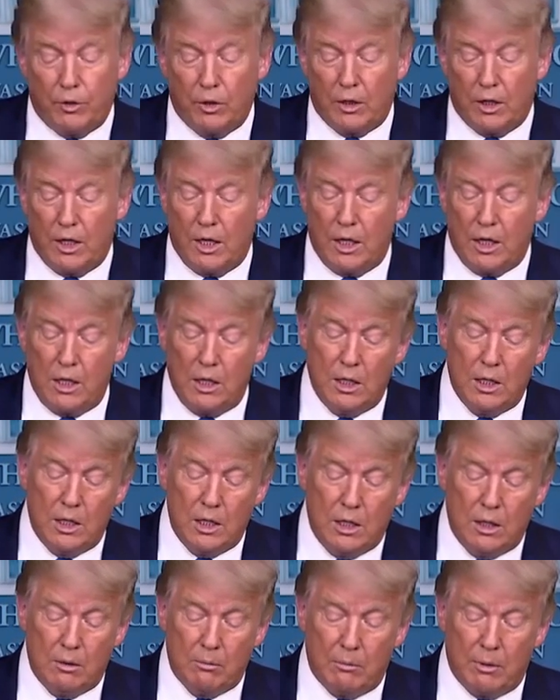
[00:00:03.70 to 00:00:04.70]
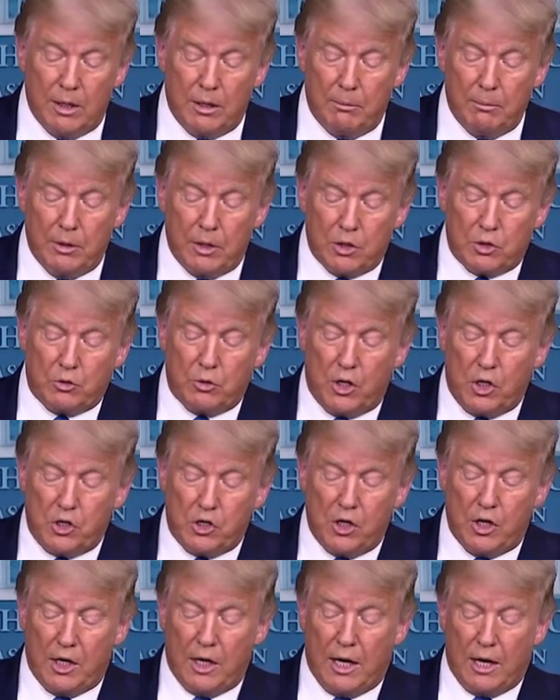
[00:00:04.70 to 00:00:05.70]
Today, my
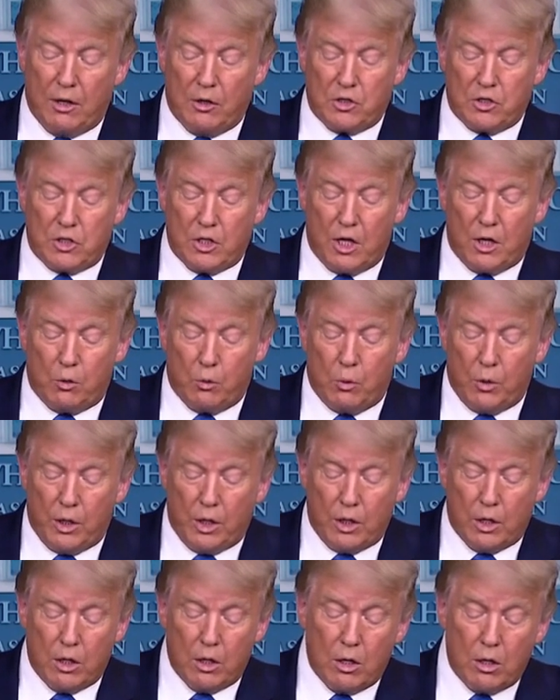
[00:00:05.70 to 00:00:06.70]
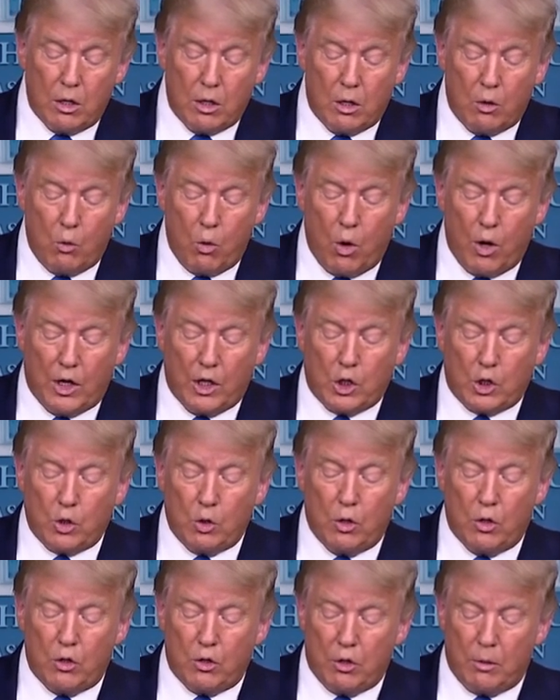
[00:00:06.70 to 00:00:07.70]
administration announced that we are awarding
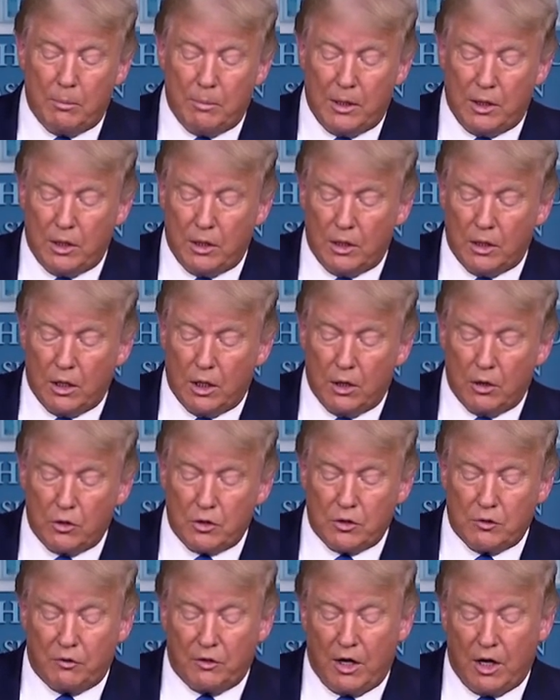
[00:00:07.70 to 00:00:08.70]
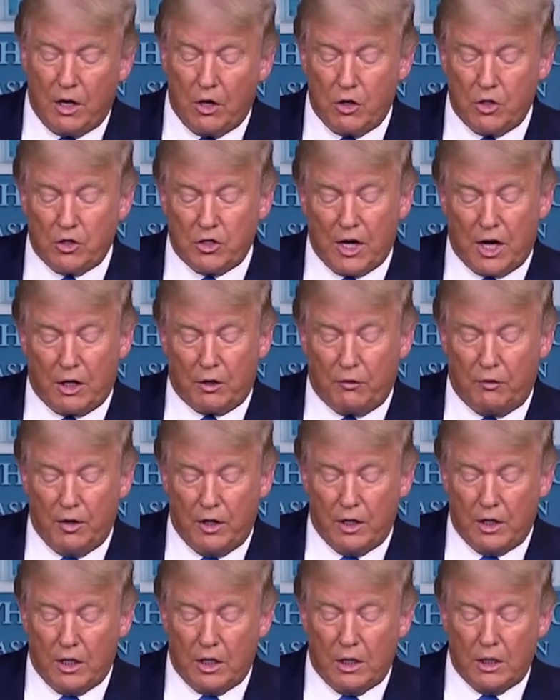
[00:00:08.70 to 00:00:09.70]
$200 million of CARES Act
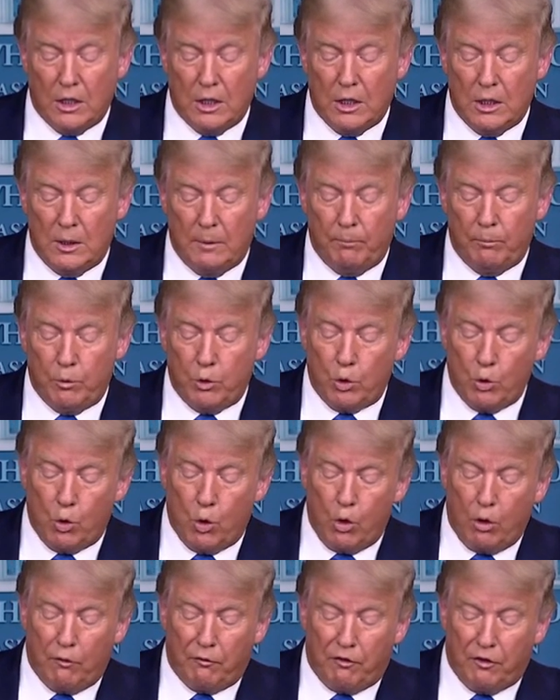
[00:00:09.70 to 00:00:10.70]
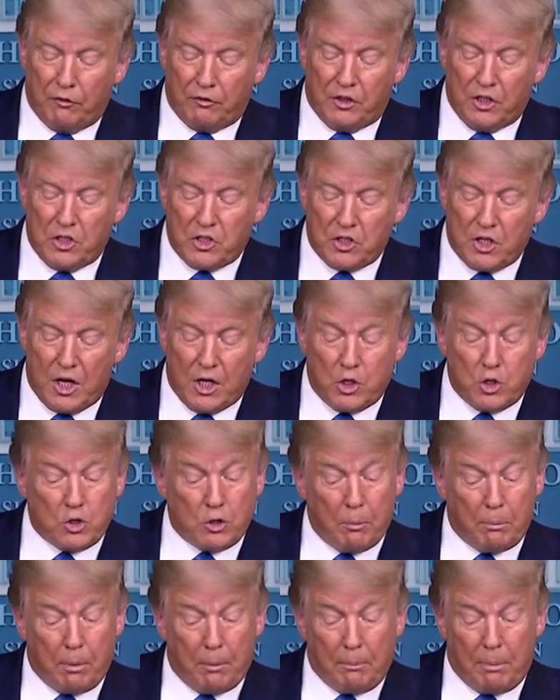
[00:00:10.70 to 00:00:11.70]
funding to all 50
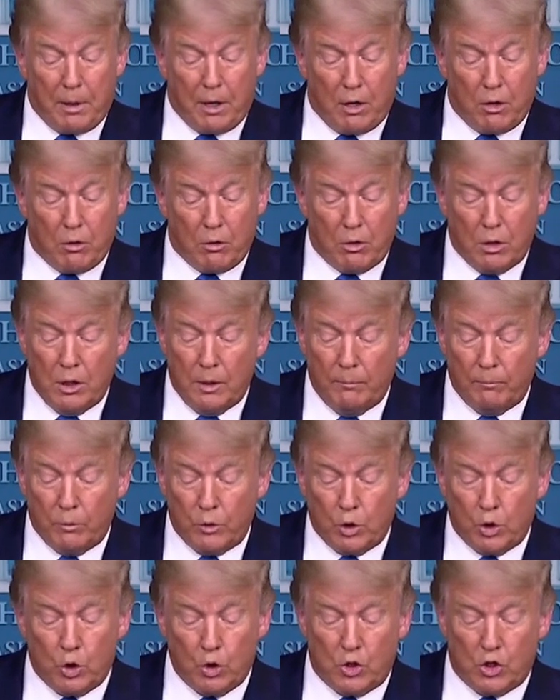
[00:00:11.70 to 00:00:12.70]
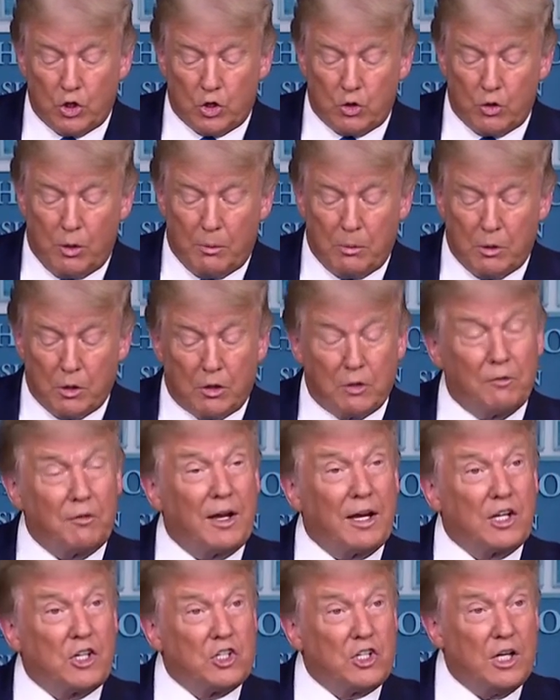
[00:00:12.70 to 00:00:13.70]
states to prepare to distribute the
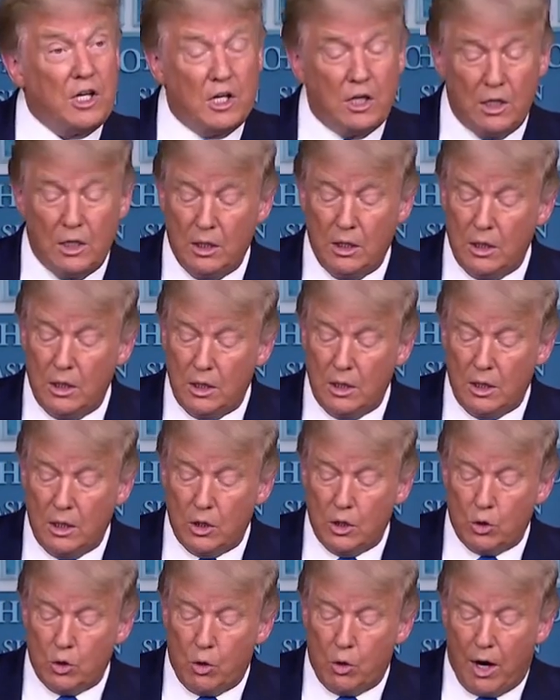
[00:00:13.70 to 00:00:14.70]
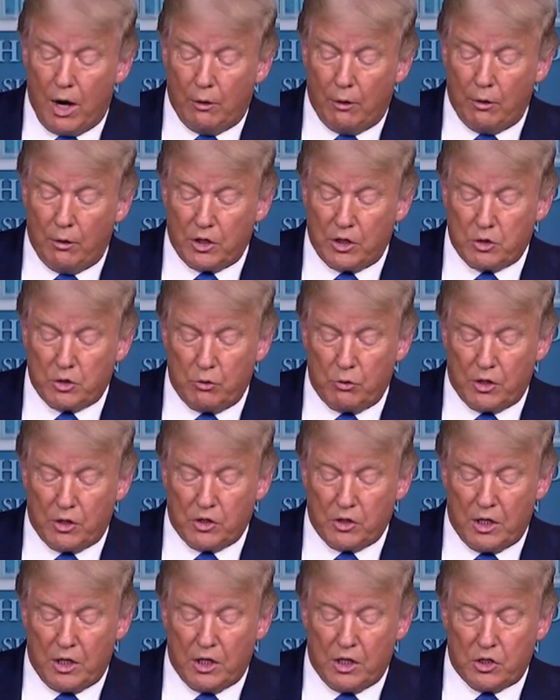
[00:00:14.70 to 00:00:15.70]
vaccine to high-risk
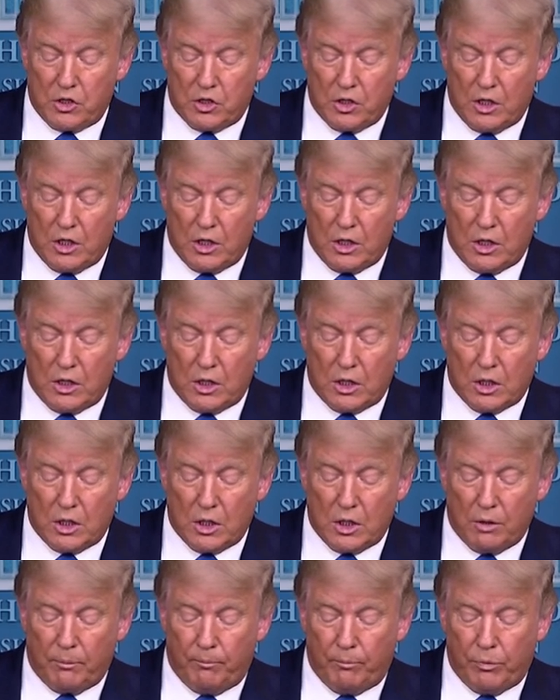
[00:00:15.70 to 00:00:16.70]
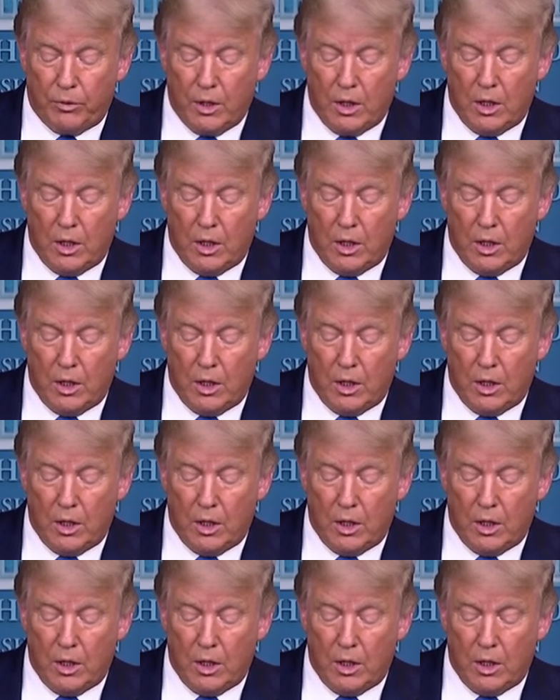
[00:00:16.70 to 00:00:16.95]
residents, and